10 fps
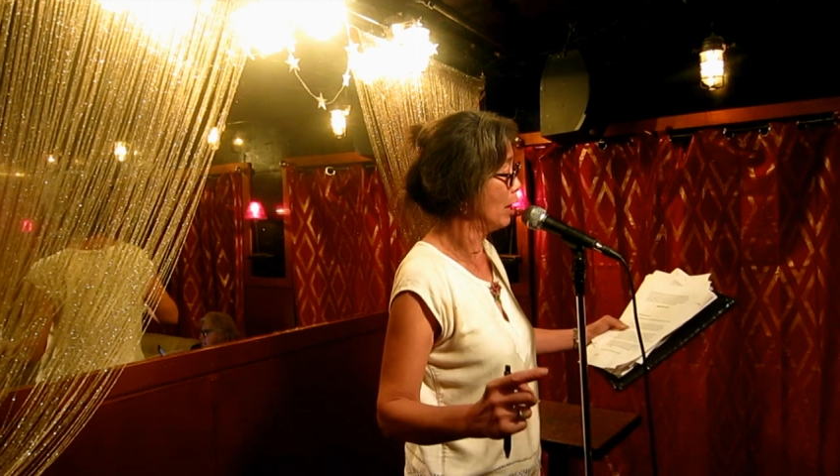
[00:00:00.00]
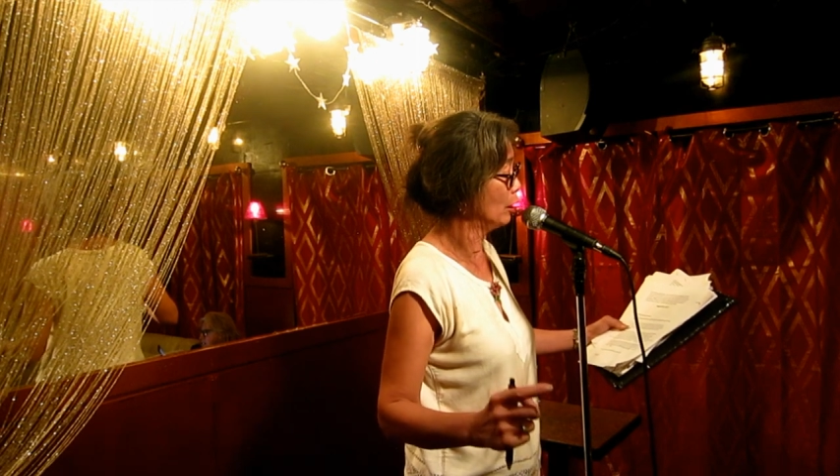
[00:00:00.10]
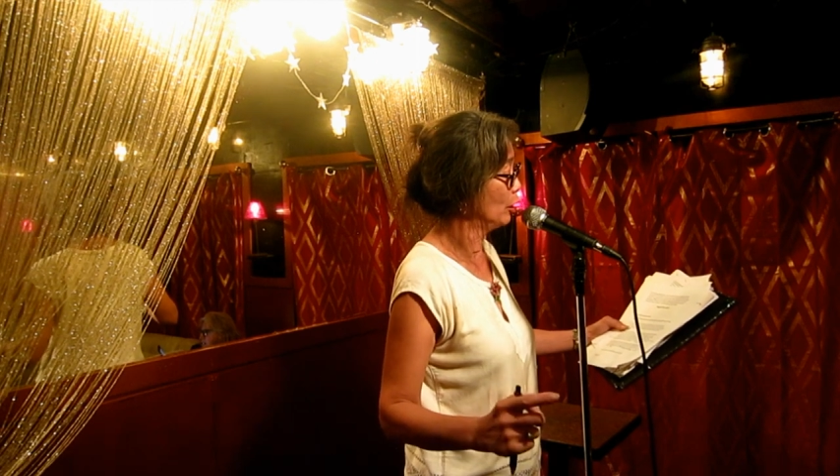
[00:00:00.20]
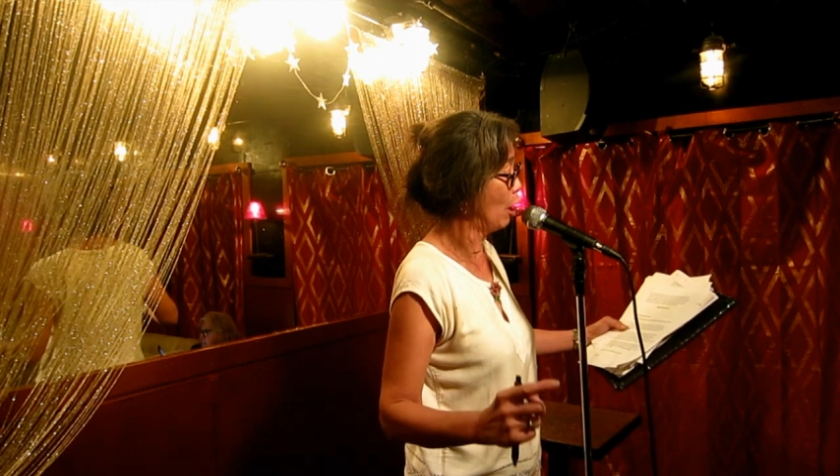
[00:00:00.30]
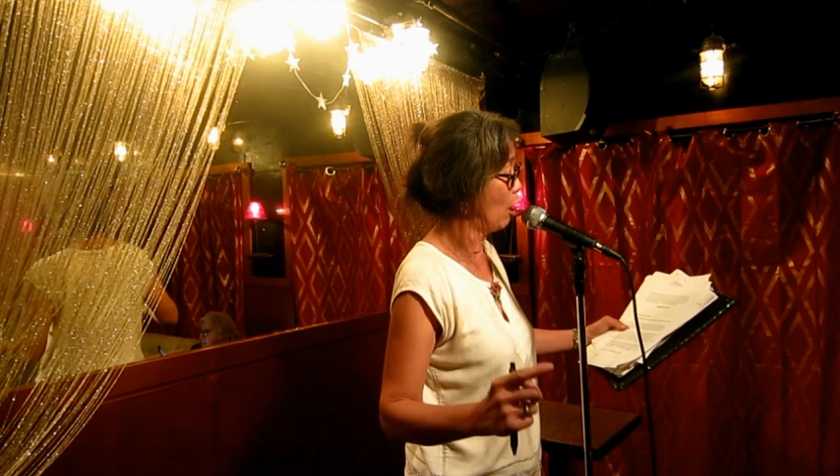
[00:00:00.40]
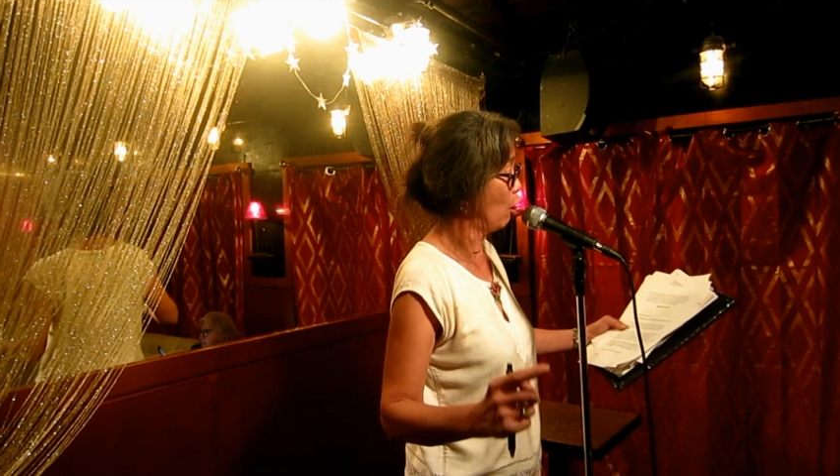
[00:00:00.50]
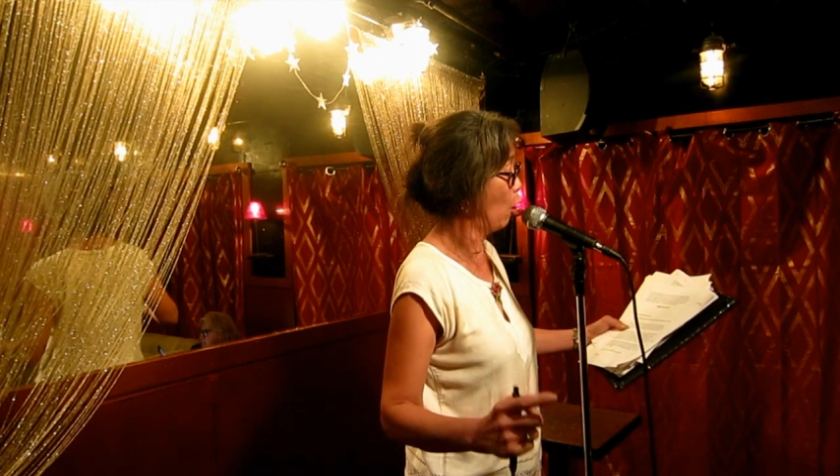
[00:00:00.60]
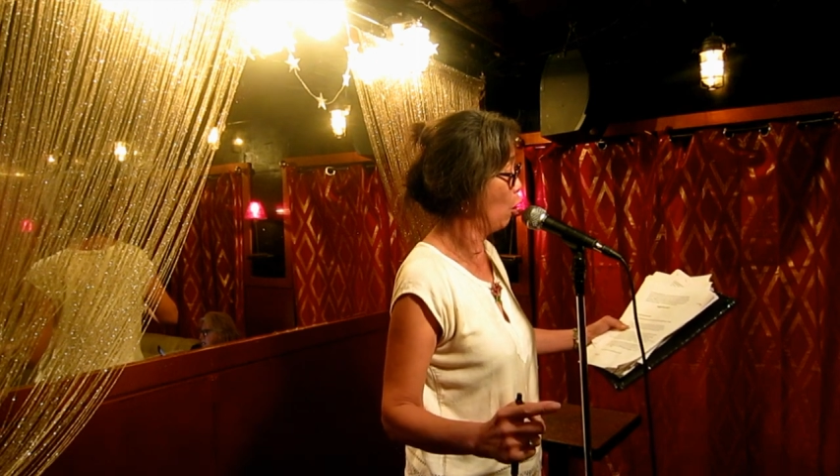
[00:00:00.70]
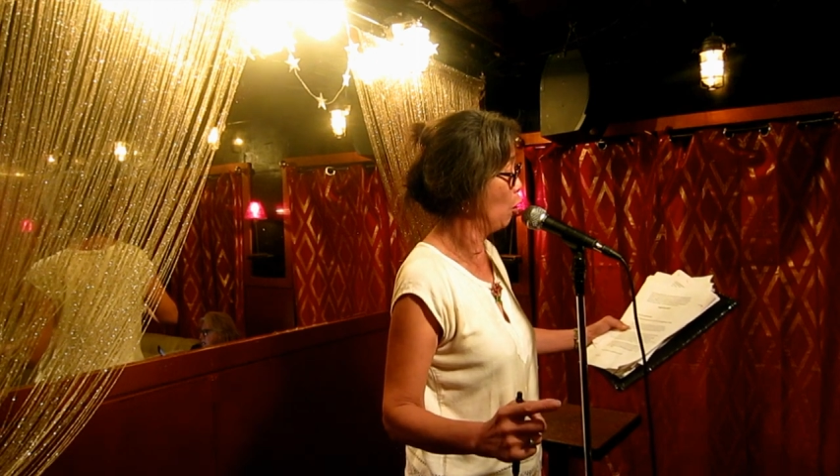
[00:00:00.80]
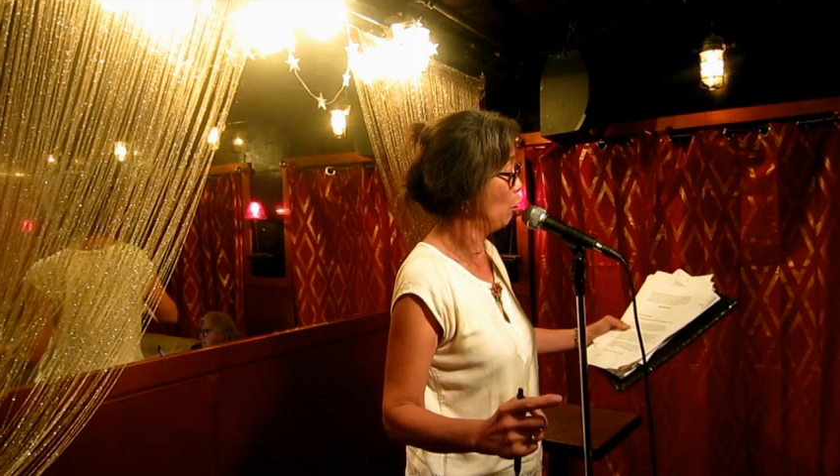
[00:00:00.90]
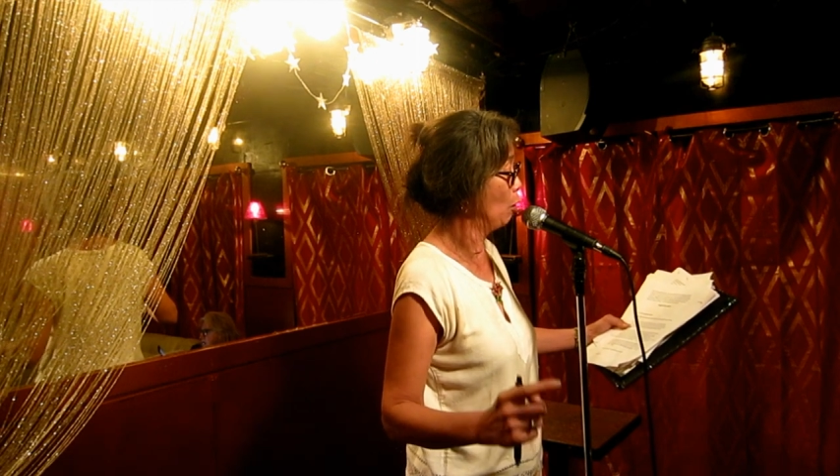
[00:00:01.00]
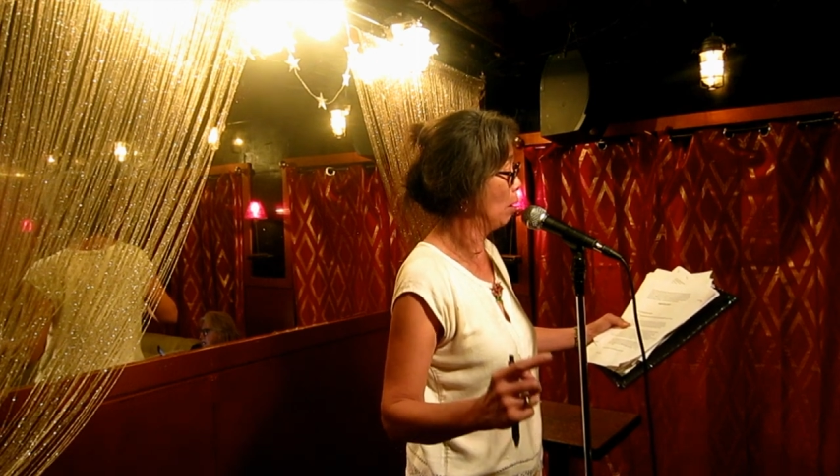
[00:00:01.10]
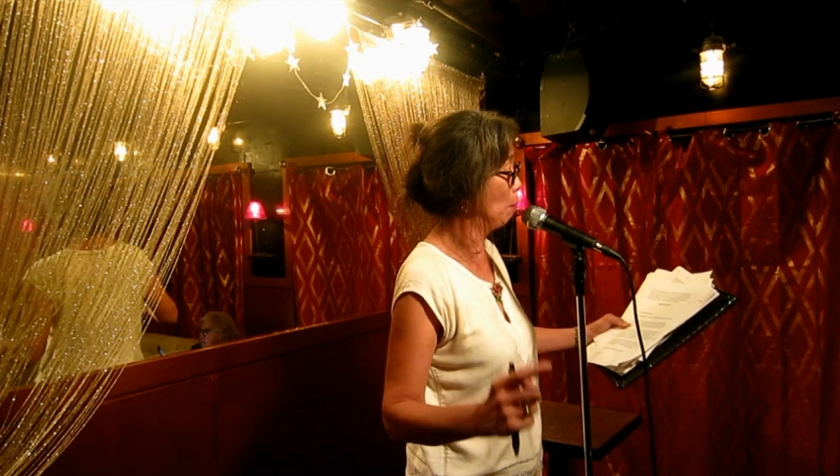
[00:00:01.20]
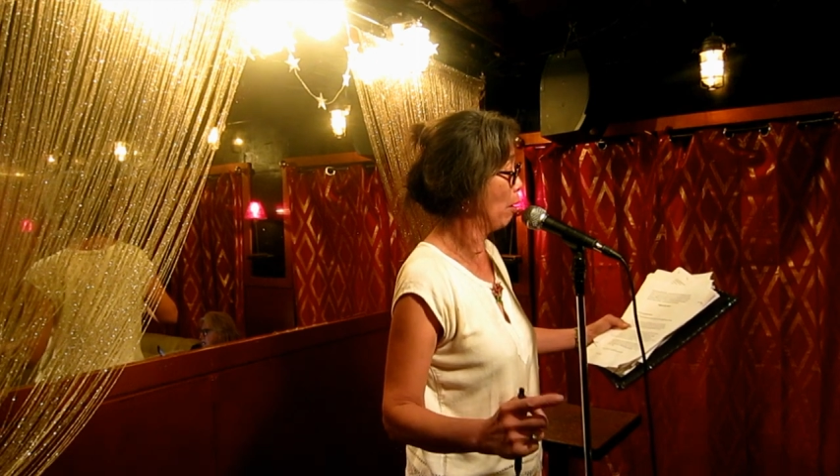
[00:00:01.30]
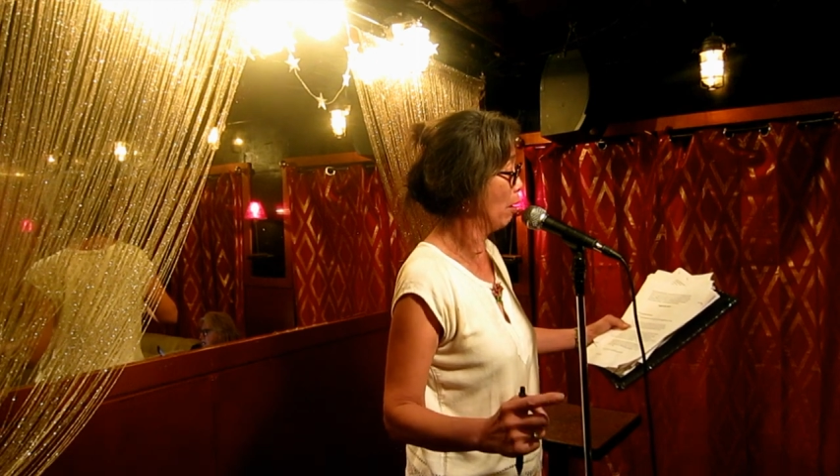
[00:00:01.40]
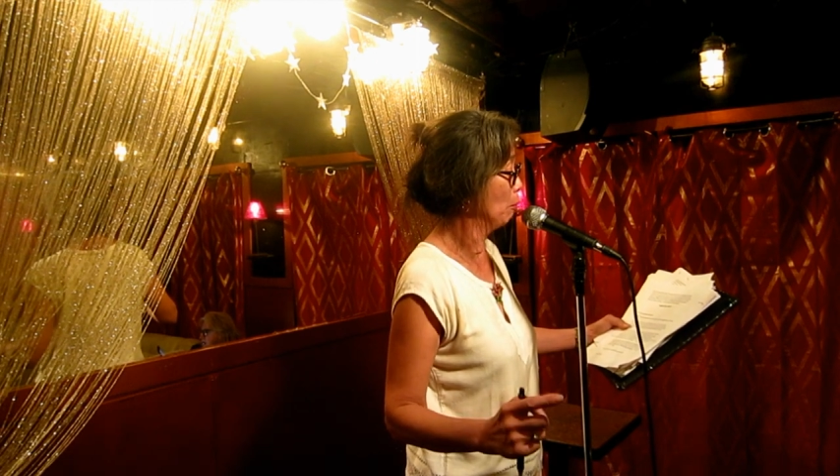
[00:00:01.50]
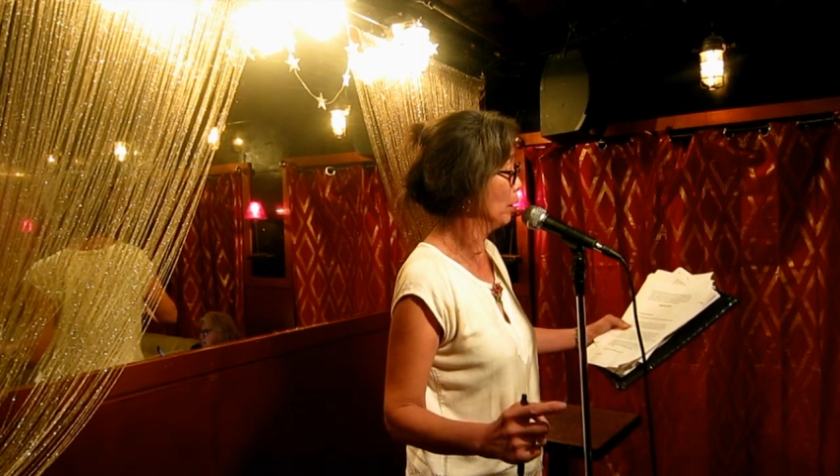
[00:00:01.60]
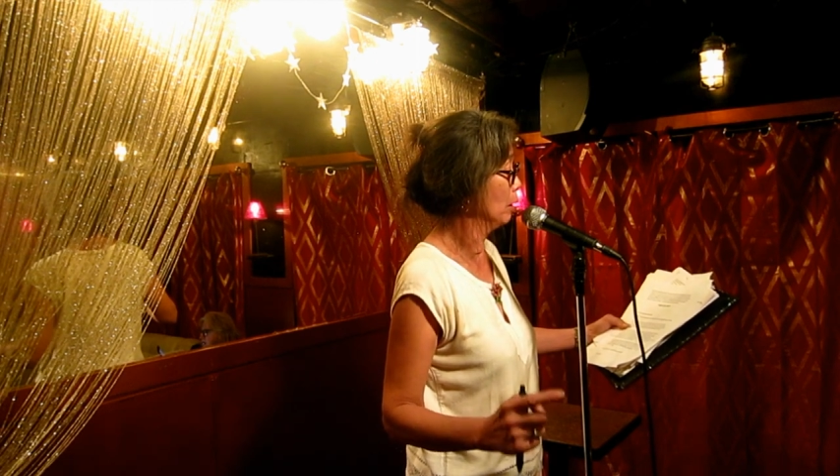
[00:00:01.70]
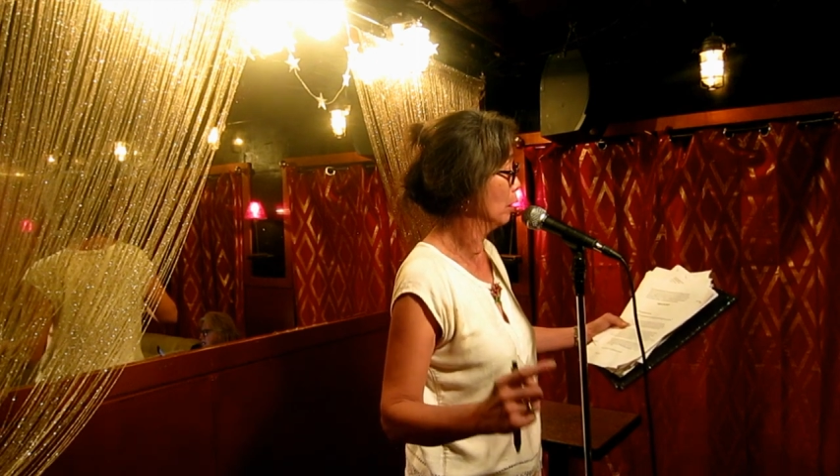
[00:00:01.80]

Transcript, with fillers: SRO apartment